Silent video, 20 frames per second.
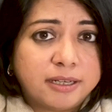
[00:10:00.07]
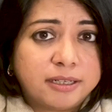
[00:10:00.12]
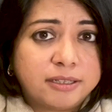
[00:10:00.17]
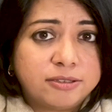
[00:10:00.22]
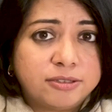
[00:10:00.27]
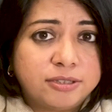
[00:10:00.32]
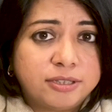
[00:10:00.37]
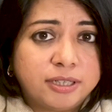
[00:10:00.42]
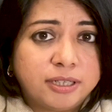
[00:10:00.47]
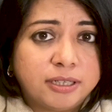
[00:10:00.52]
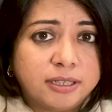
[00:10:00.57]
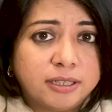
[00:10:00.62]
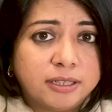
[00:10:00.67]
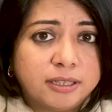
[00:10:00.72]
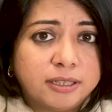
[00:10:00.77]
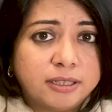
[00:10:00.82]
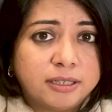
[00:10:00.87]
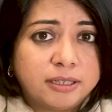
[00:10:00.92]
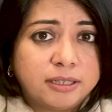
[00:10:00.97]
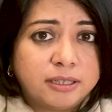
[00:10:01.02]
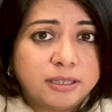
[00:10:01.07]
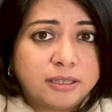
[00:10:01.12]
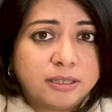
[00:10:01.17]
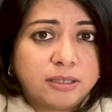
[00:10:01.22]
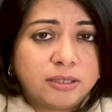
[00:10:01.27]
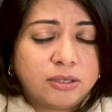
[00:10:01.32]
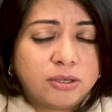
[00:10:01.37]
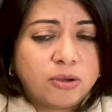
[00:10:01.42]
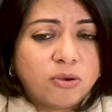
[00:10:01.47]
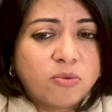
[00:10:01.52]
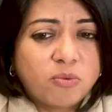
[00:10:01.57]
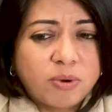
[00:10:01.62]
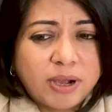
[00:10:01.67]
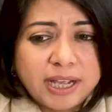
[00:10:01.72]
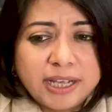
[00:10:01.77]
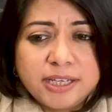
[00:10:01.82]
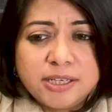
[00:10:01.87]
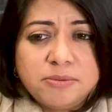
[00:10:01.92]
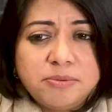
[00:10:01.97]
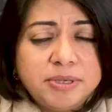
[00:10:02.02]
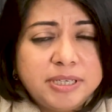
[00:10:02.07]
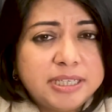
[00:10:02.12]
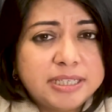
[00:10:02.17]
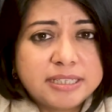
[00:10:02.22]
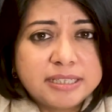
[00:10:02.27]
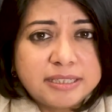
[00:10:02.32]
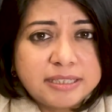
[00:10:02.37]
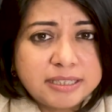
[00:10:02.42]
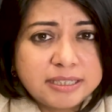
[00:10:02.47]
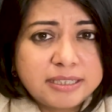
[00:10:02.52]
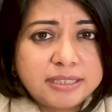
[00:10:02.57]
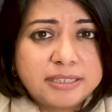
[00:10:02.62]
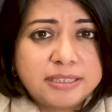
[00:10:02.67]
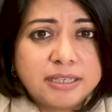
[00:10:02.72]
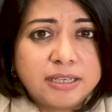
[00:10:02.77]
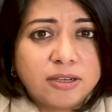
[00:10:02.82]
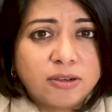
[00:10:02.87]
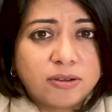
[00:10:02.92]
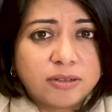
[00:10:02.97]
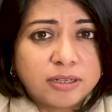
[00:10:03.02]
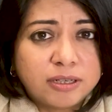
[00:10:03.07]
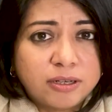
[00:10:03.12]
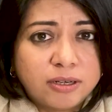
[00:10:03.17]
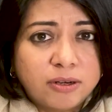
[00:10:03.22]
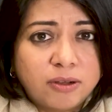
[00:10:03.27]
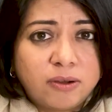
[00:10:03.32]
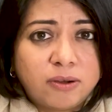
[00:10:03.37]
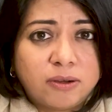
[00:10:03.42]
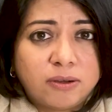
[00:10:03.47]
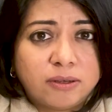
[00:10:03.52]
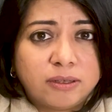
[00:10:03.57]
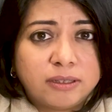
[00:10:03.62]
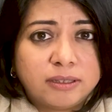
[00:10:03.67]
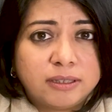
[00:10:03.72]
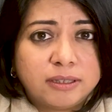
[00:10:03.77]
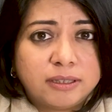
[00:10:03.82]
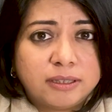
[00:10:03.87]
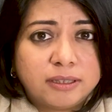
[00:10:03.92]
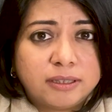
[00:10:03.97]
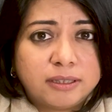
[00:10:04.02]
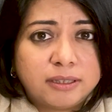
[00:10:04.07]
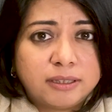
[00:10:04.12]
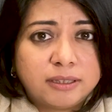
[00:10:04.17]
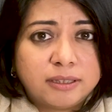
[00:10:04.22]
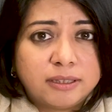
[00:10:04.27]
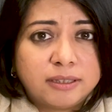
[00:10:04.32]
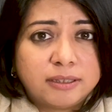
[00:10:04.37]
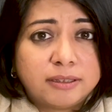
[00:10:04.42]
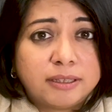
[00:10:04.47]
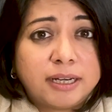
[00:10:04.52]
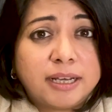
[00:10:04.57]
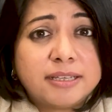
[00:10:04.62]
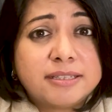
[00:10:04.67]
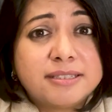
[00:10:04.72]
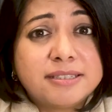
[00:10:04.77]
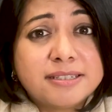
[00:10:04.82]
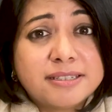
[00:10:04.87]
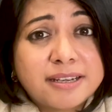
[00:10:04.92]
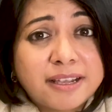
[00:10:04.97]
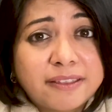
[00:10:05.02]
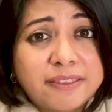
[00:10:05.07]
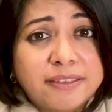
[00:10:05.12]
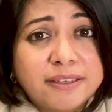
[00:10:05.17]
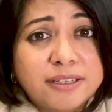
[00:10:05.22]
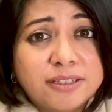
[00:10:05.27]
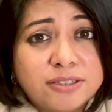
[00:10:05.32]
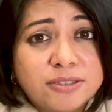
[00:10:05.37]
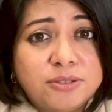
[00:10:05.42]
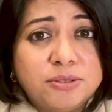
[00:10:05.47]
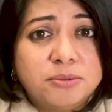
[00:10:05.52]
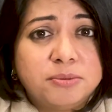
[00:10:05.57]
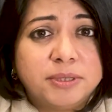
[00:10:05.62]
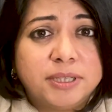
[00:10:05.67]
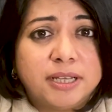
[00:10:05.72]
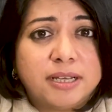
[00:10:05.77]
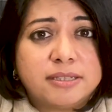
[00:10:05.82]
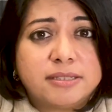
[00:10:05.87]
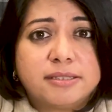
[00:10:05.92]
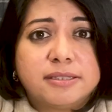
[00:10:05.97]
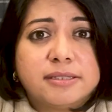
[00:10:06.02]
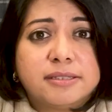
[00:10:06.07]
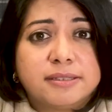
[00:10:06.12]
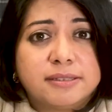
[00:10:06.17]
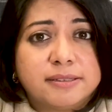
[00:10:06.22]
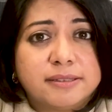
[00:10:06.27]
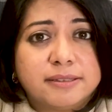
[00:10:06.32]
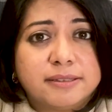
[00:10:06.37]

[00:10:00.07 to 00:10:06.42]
country, why are we insisting on a law that has nothing to do with us?